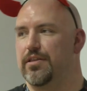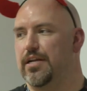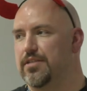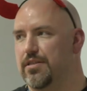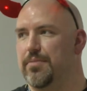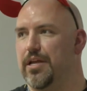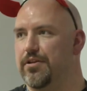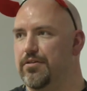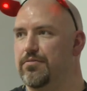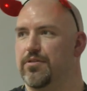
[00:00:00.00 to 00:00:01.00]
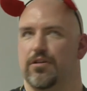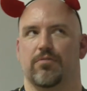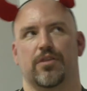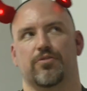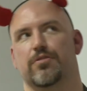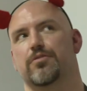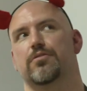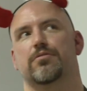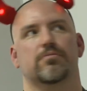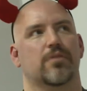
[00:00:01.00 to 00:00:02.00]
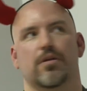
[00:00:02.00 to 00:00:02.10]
and that's the menu, 1 through